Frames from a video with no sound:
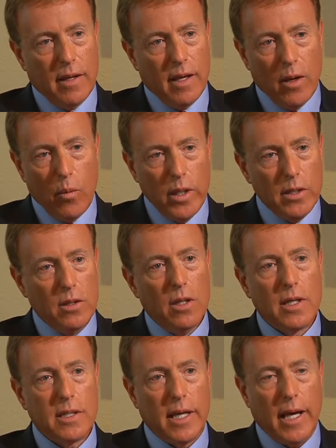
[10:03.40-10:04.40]
And we
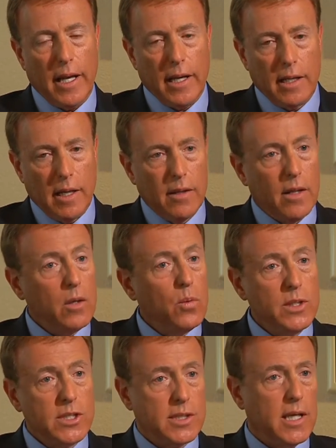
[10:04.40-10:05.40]
looked at it, and then
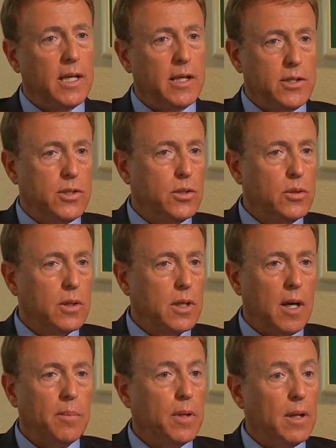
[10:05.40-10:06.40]
we sent it to a
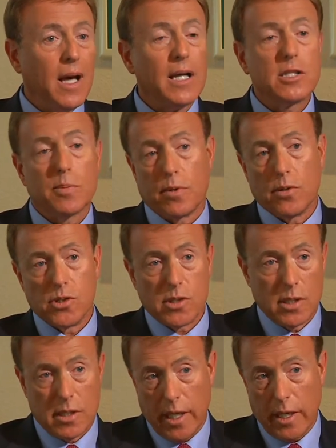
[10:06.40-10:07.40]
couple experts
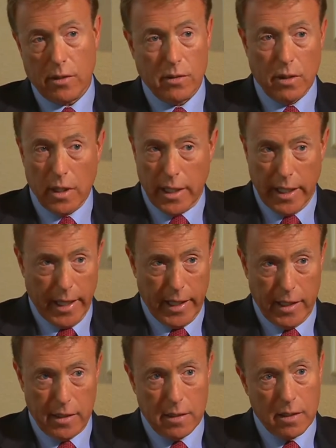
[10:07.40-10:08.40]
to take a look at
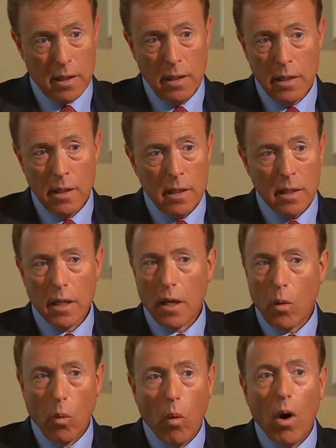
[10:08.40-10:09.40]
it.
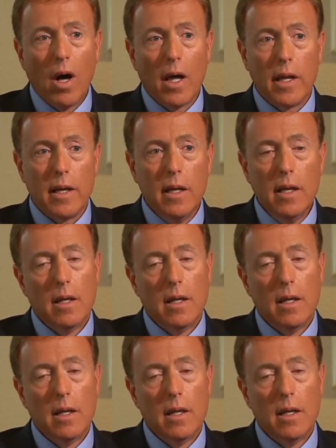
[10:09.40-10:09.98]
One